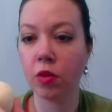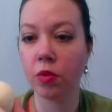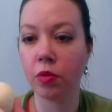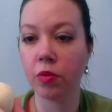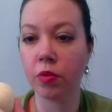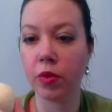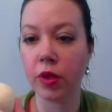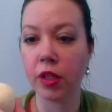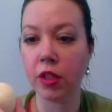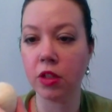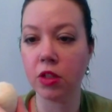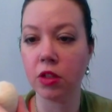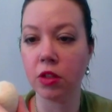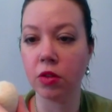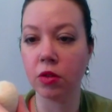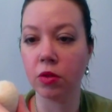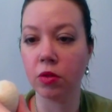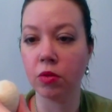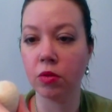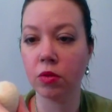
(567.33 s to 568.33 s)
redo
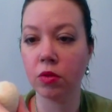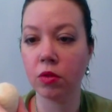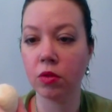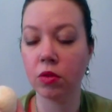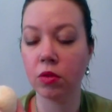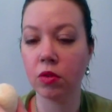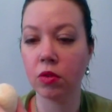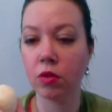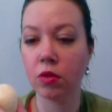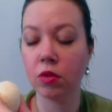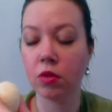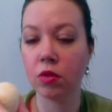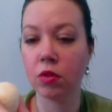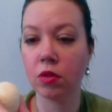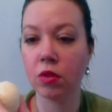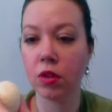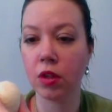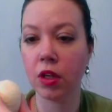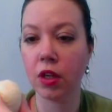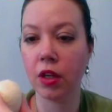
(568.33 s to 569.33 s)

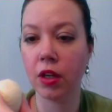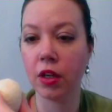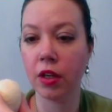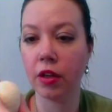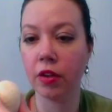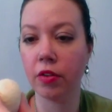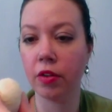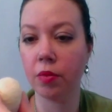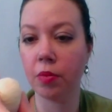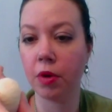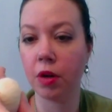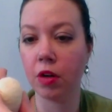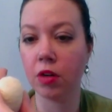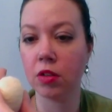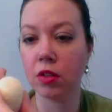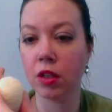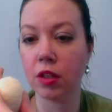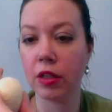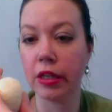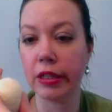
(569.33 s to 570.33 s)
any of the
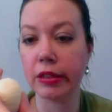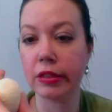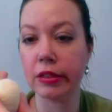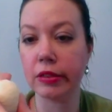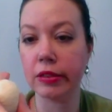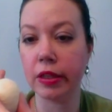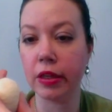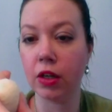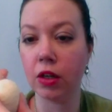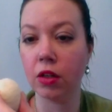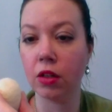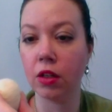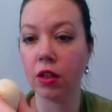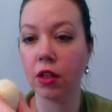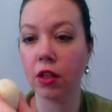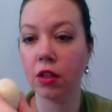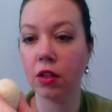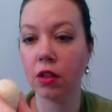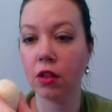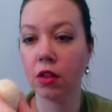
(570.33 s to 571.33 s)
parts
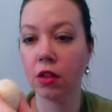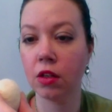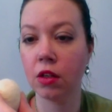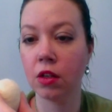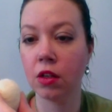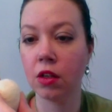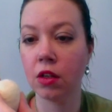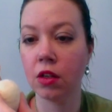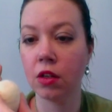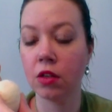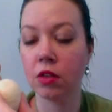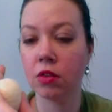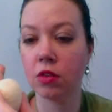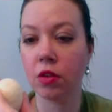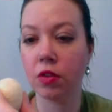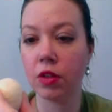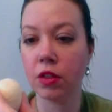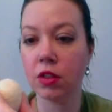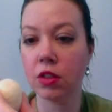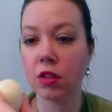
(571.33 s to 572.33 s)
unnecessarily. So
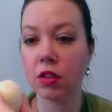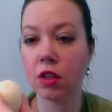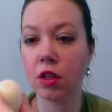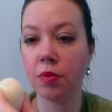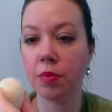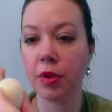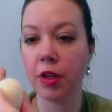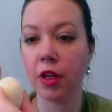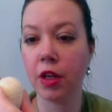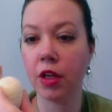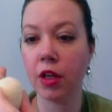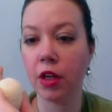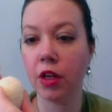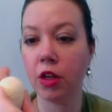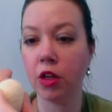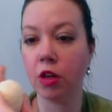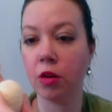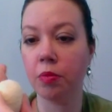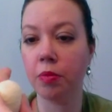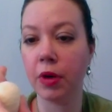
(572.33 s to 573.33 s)
this is going to be
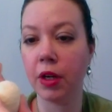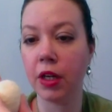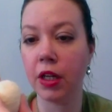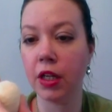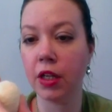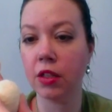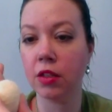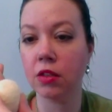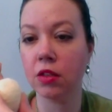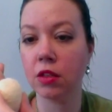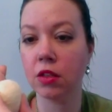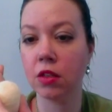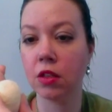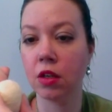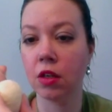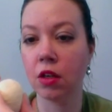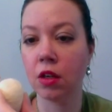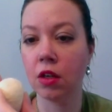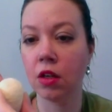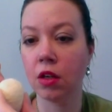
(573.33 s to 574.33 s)
your bunny's
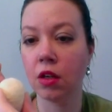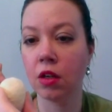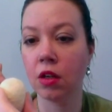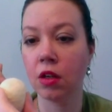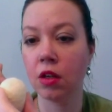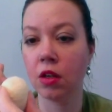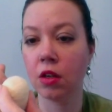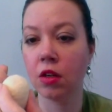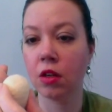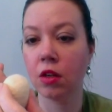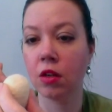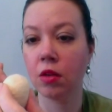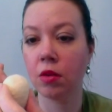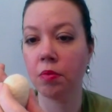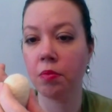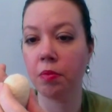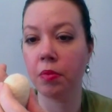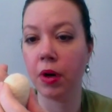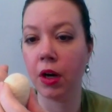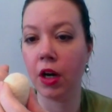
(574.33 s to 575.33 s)

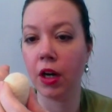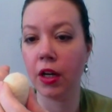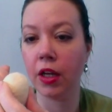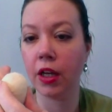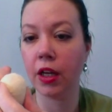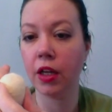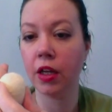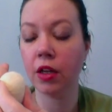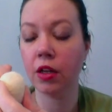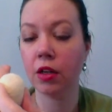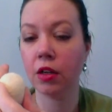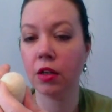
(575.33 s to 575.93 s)
body.